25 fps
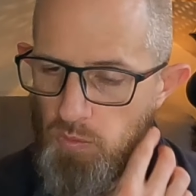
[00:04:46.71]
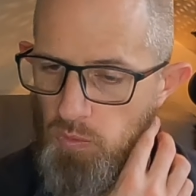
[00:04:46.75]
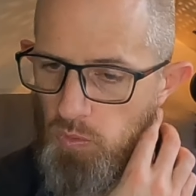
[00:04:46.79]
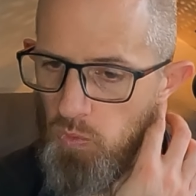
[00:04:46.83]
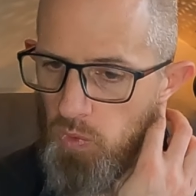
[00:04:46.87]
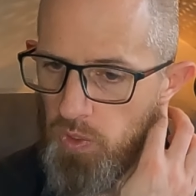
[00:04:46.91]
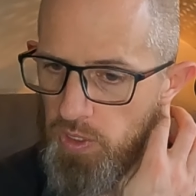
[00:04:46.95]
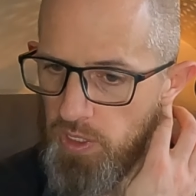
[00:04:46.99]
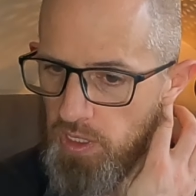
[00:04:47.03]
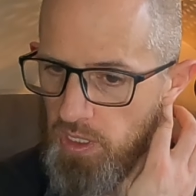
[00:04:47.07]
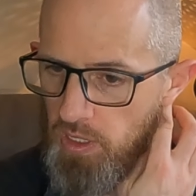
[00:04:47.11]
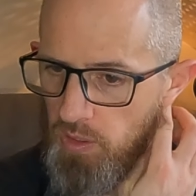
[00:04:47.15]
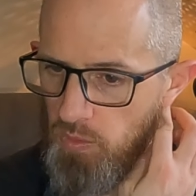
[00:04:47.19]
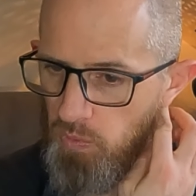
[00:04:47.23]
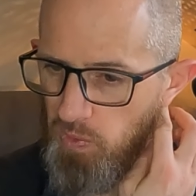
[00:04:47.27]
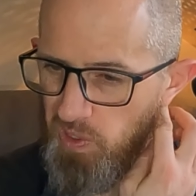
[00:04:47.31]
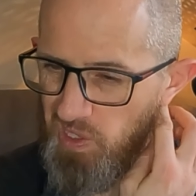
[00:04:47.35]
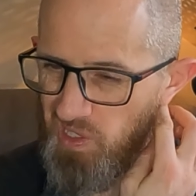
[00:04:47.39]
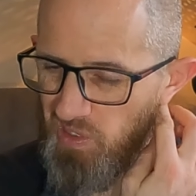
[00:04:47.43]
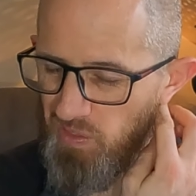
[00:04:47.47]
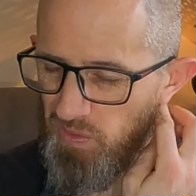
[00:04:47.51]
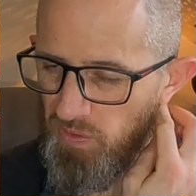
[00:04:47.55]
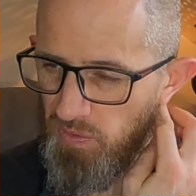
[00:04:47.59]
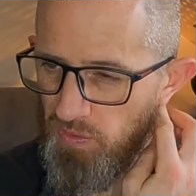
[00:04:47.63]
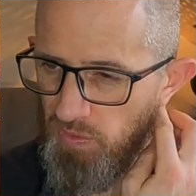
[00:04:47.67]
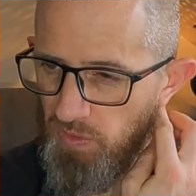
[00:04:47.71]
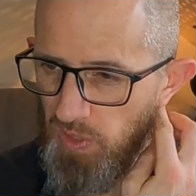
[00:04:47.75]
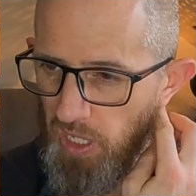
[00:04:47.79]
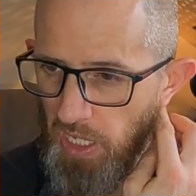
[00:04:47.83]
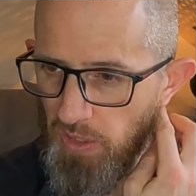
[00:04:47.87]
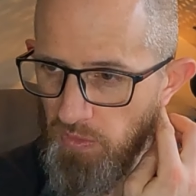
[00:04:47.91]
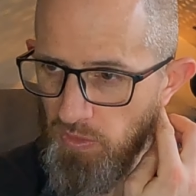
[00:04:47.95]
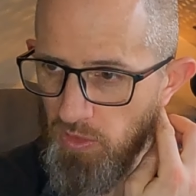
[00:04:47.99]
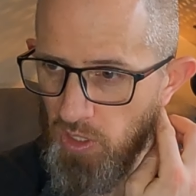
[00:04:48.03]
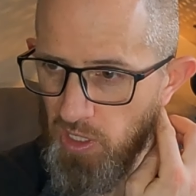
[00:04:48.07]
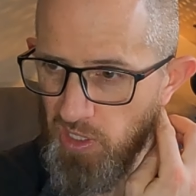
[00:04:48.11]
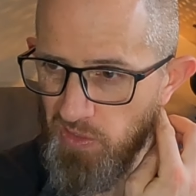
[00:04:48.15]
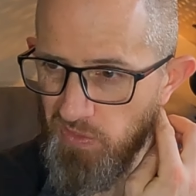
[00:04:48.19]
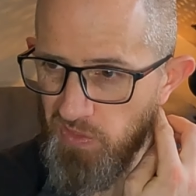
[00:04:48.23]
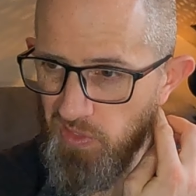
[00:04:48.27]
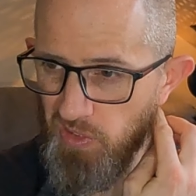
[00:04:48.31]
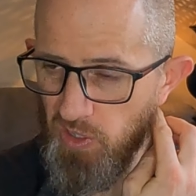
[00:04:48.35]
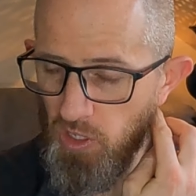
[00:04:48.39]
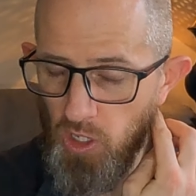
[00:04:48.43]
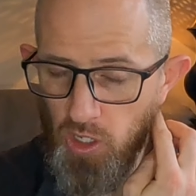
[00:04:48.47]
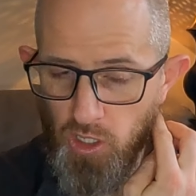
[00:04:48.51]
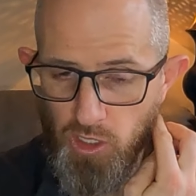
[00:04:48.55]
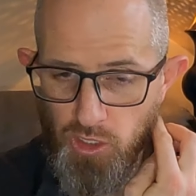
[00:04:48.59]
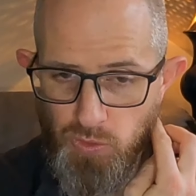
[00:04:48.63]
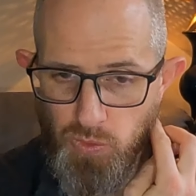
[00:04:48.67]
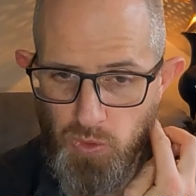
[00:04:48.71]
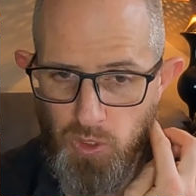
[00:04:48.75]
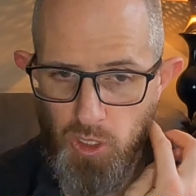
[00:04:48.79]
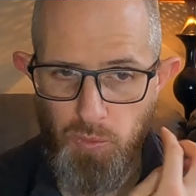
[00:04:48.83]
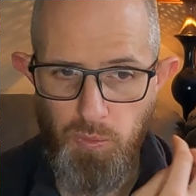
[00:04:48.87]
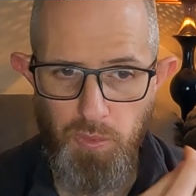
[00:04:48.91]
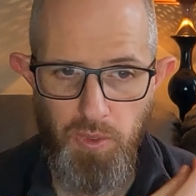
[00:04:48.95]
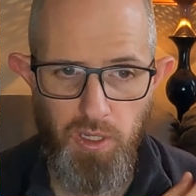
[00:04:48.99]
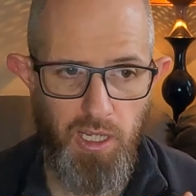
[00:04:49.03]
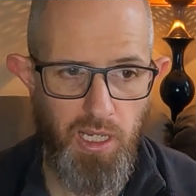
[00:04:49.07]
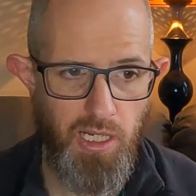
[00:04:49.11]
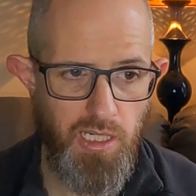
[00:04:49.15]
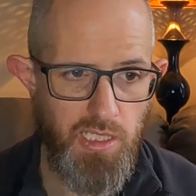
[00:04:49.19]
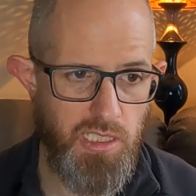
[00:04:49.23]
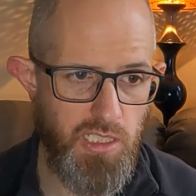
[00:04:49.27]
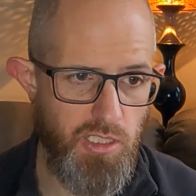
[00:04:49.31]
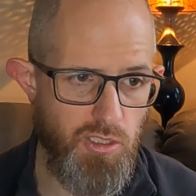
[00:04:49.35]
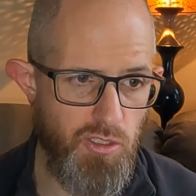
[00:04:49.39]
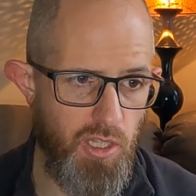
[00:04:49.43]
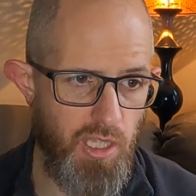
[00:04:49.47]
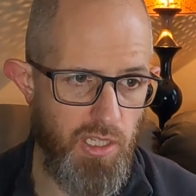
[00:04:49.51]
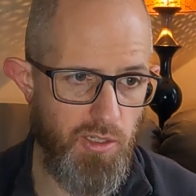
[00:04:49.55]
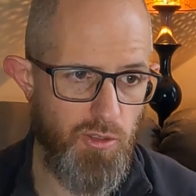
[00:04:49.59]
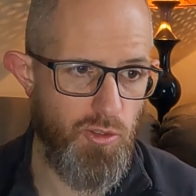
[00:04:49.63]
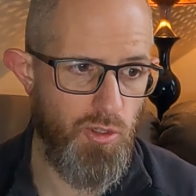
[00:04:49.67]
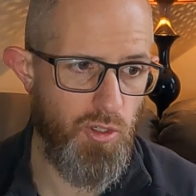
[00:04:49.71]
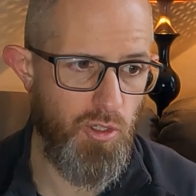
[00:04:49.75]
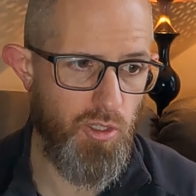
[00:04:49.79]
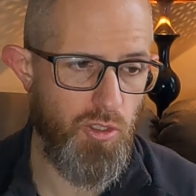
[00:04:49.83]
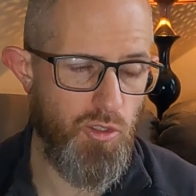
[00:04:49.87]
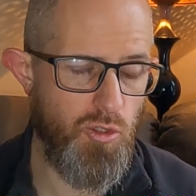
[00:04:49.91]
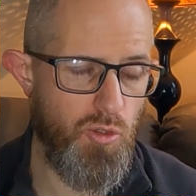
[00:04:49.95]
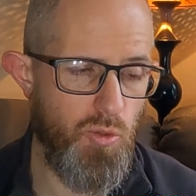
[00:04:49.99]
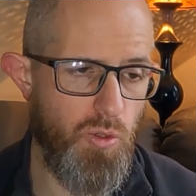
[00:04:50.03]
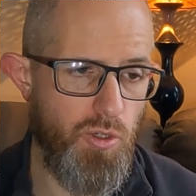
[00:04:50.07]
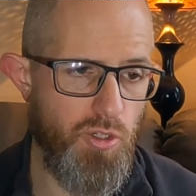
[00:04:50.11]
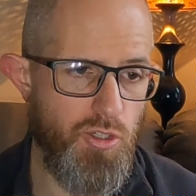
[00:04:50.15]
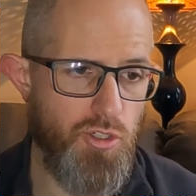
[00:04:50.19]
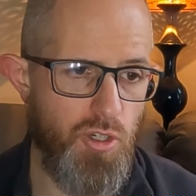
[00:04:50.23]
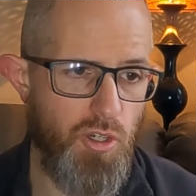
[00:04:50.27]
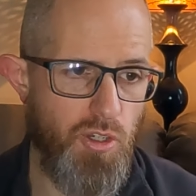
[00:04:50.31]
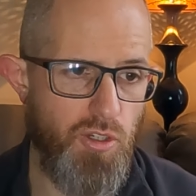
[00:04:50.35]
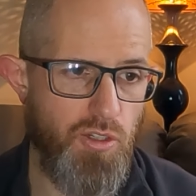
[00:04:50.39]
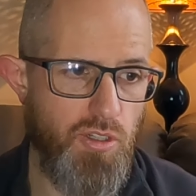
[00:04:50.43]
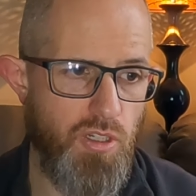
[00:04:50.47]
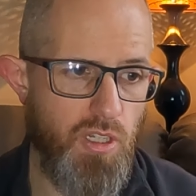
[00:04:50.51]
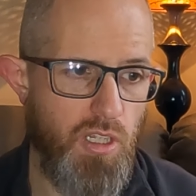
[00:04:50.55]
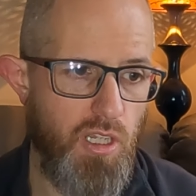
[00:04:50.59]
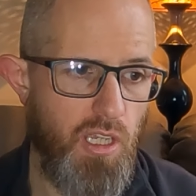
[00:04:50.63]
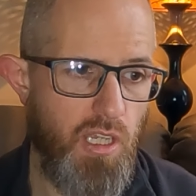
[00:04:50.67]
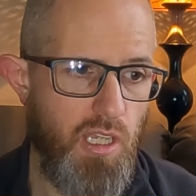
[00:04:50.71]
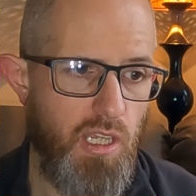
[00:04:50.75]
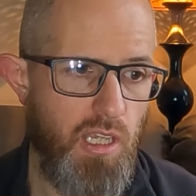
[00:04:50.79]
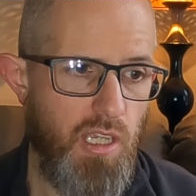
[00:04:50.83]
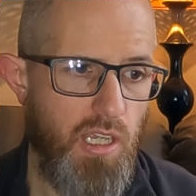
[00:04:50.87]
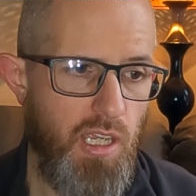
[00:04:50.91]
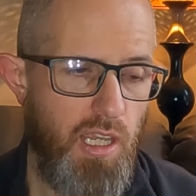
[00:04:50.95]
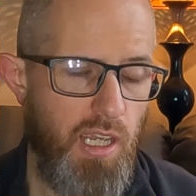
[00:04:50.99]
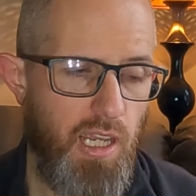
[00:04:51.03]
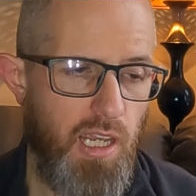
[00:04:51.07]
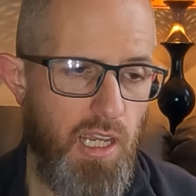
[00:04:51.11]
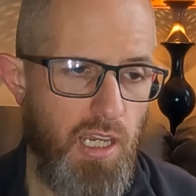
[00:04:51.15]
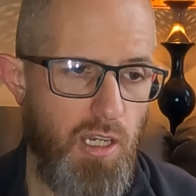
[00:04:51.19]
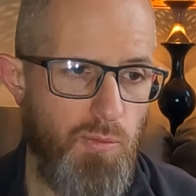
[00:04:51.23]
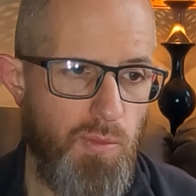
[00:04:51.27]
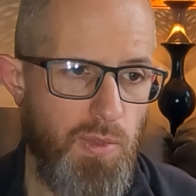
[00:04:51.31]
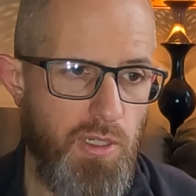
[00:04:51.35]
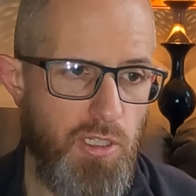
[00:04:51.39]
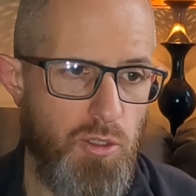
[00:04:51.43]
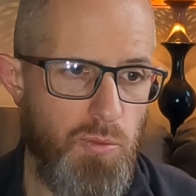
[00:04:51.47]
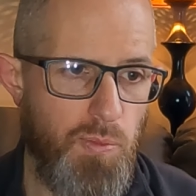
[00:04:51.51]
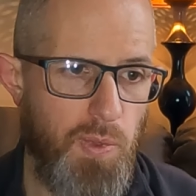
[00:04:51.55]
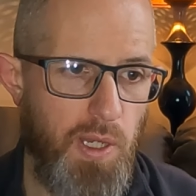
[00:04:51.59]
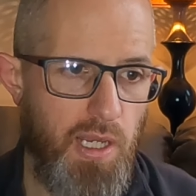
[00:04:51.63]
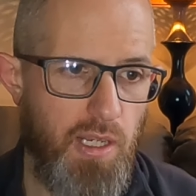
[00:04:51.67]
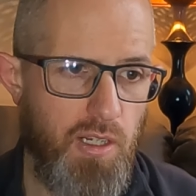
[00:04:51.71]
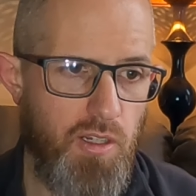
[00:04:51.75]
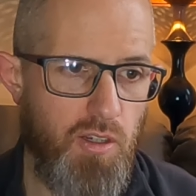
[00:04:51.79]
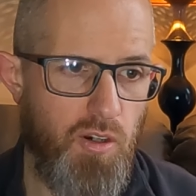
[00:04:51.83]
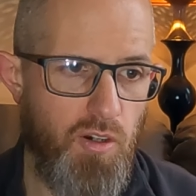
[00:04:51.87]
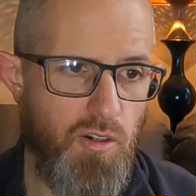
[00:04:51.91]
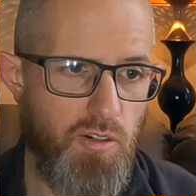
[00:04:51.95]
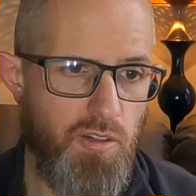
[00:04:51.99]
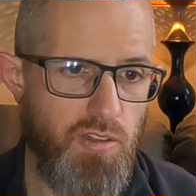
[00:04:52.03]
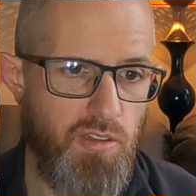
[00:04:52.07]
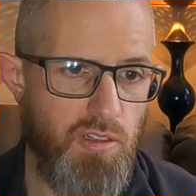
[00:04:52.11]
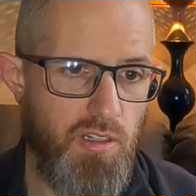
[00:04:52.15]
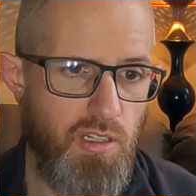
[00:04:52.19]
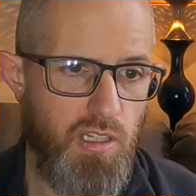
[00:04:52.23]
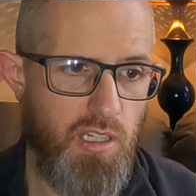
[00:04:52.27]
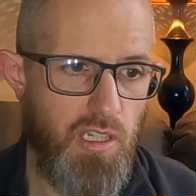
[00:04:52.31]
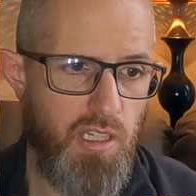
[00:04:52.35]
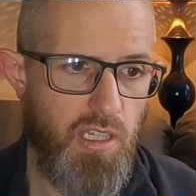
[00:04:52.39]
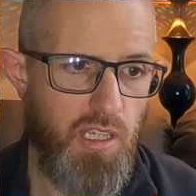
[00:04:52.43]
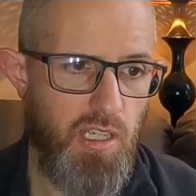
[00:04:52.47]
When the 5.5 hours were up, I actually then took the torch out into the back garden,